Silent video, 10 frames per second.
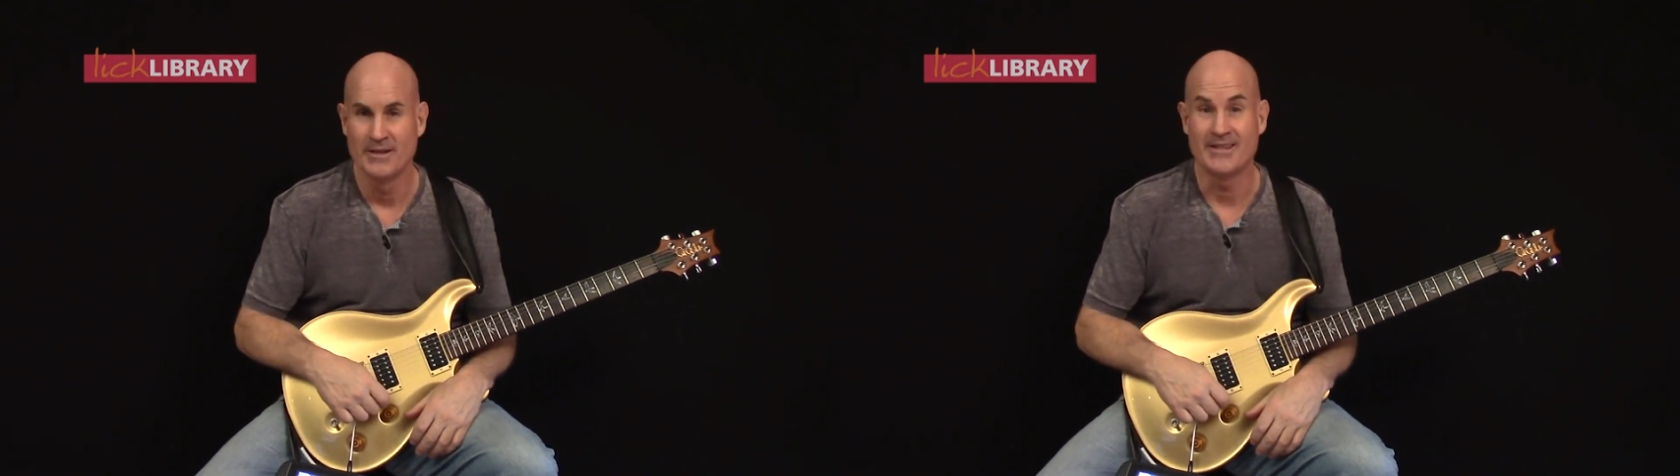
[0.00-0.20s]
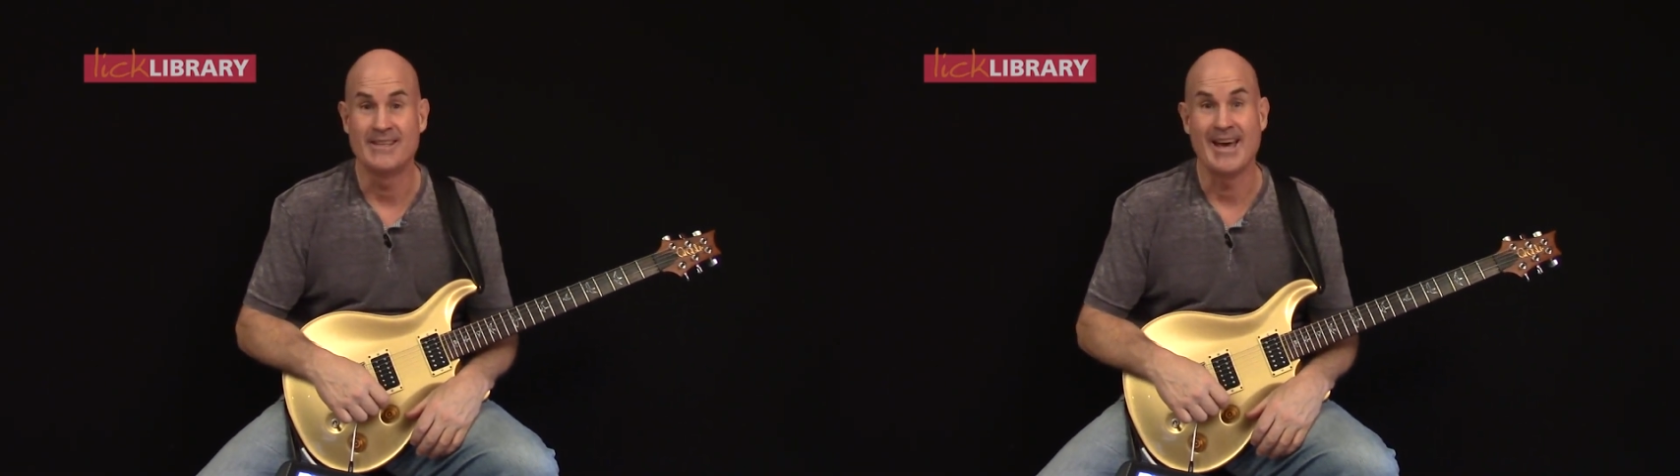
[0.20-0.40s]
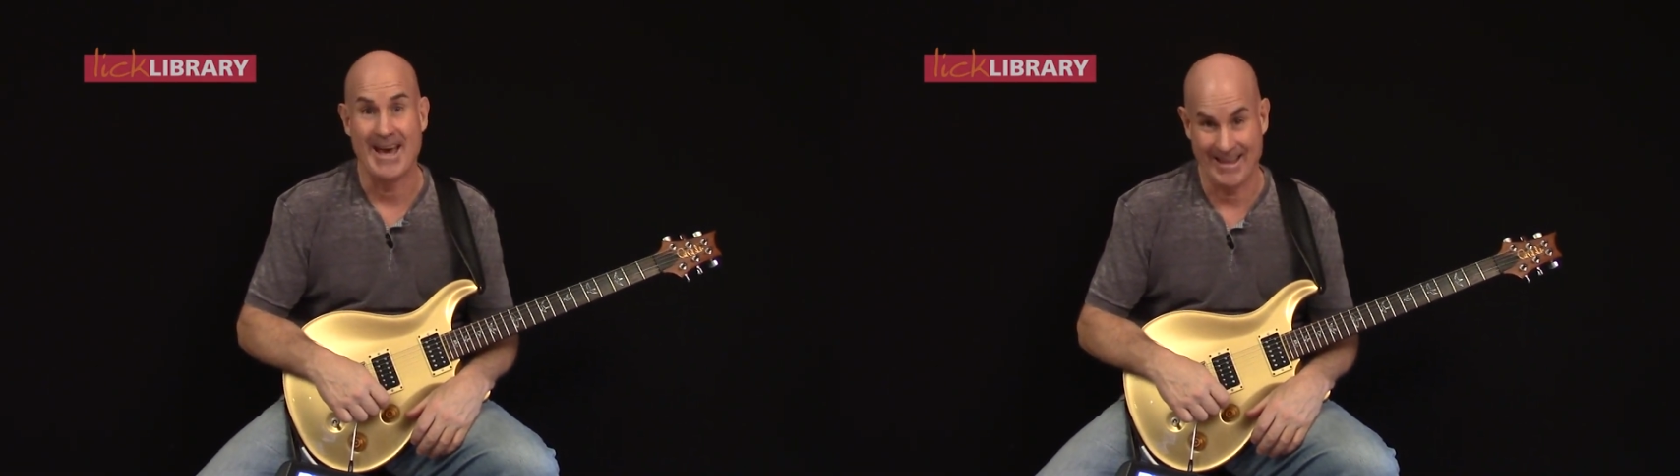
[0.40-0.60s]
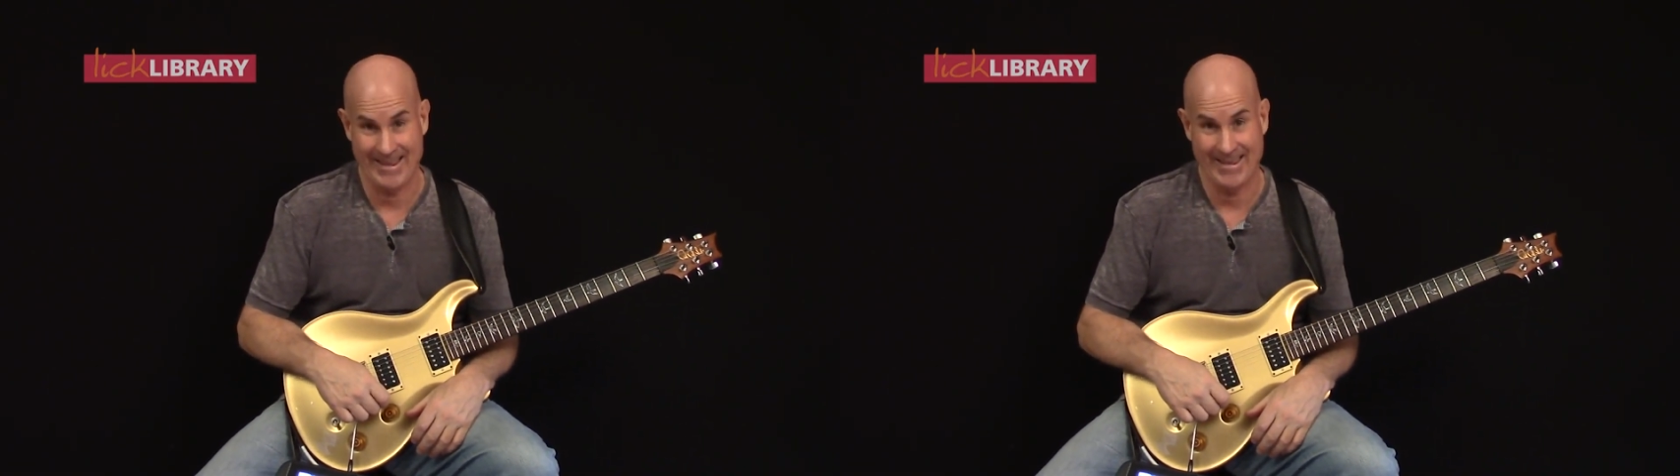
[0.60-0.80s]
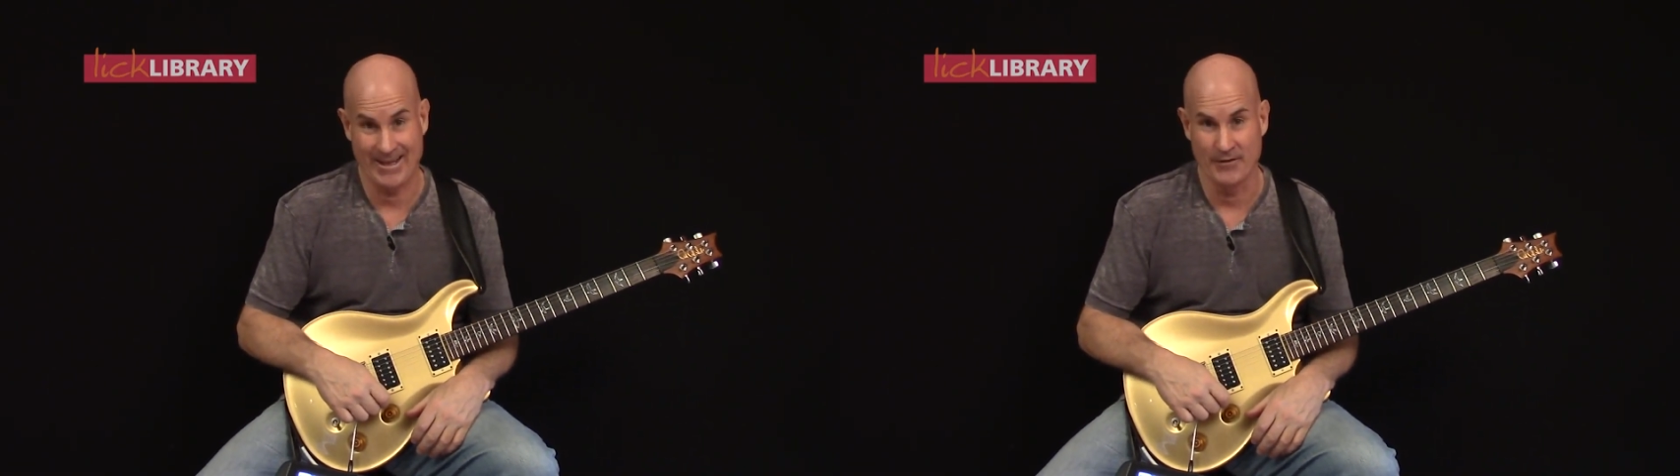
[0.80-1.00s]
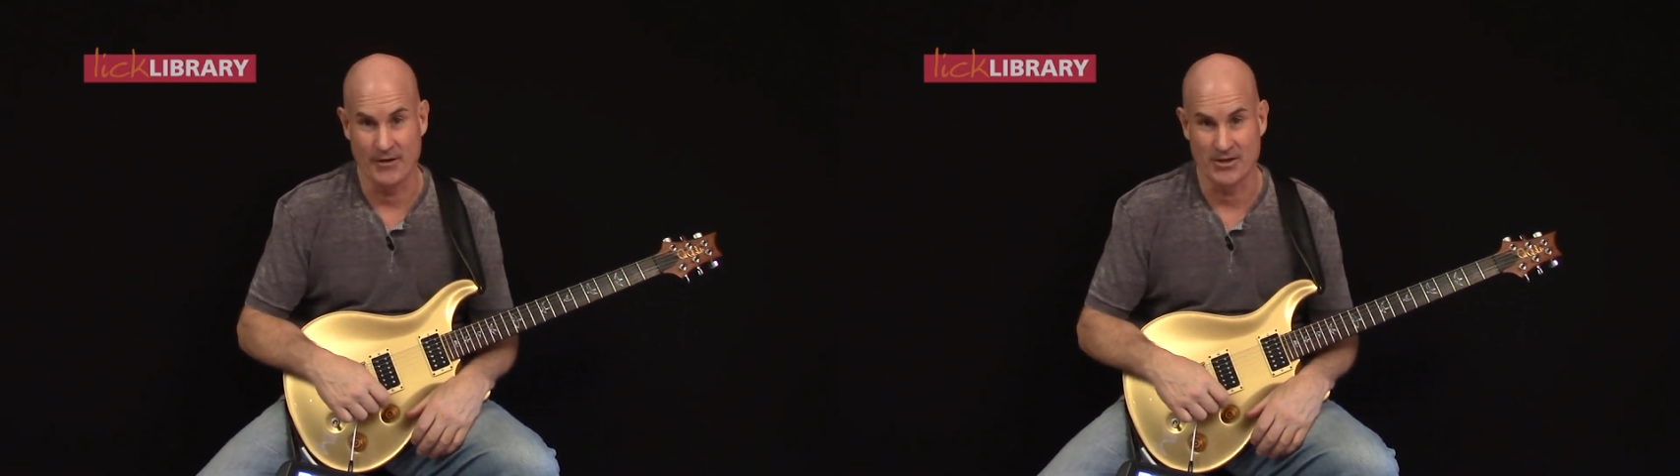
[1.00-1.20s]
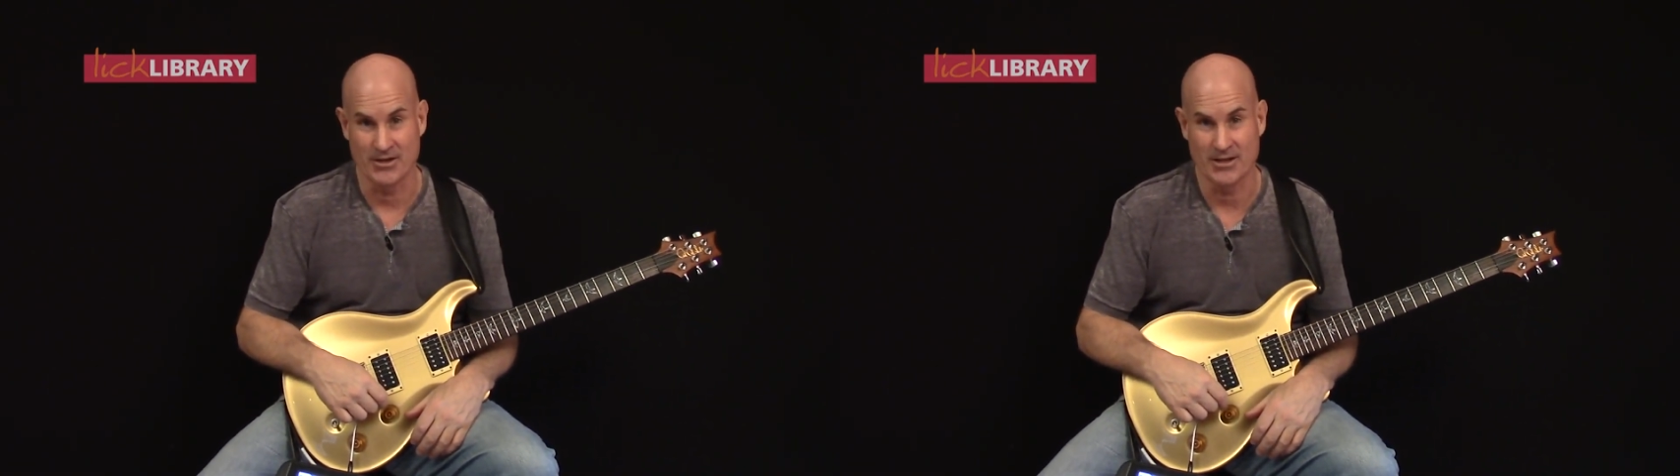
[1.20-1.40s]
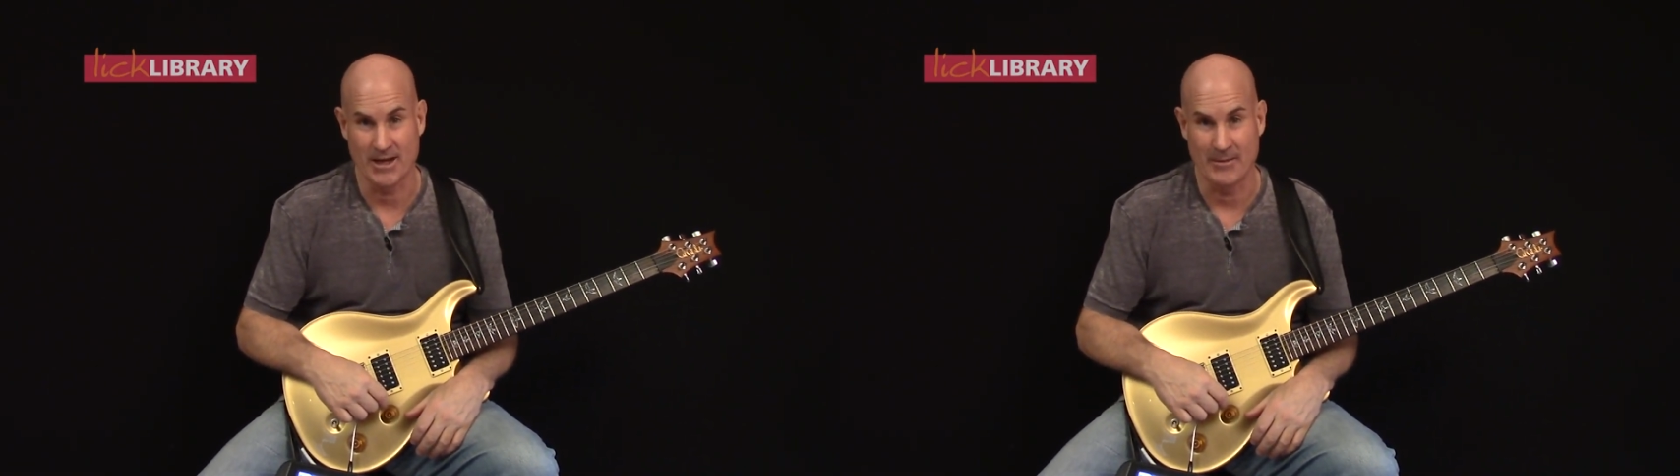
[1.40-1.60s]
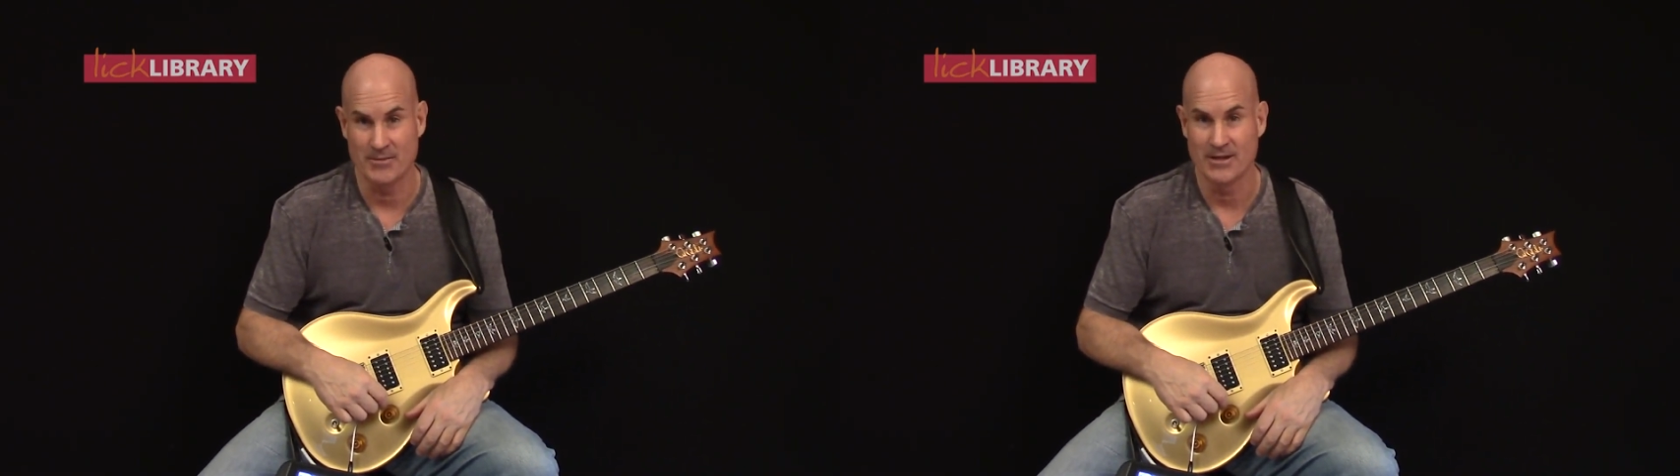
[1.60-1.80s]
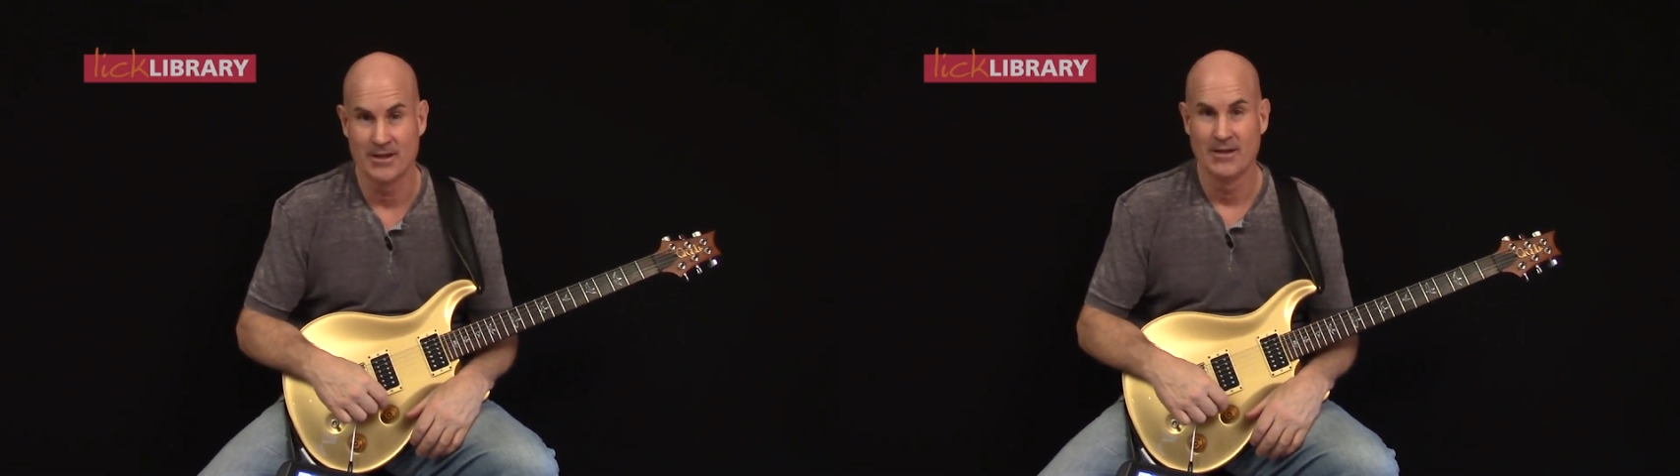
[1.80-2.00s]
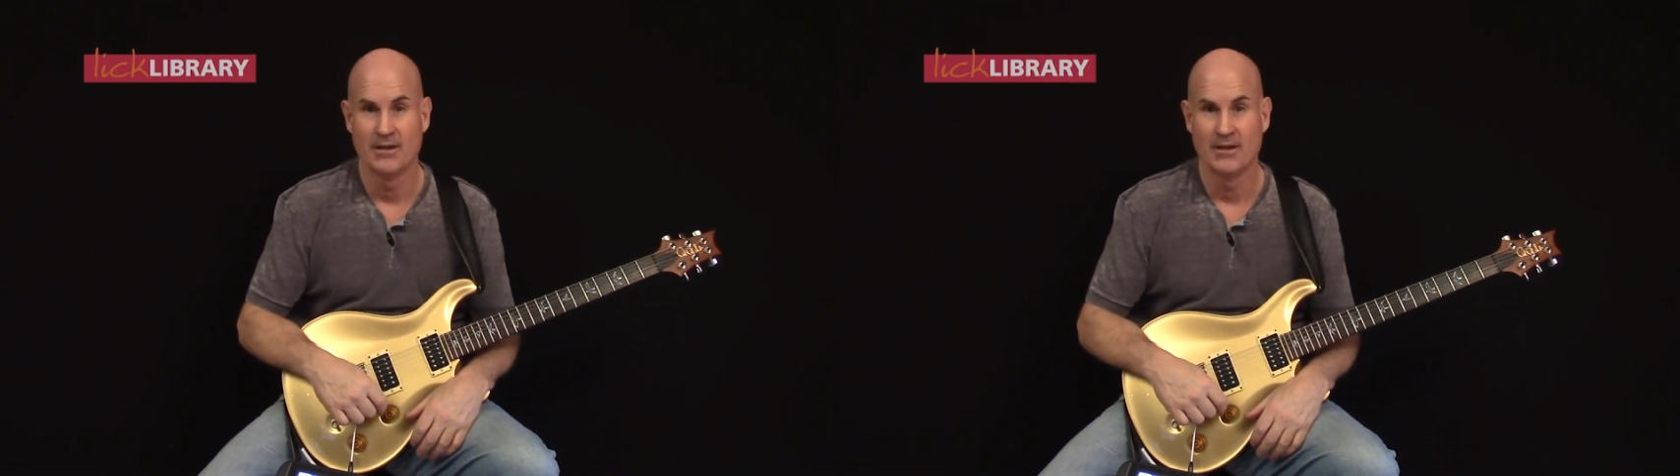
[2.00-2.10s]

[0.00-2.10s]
to death if I just kept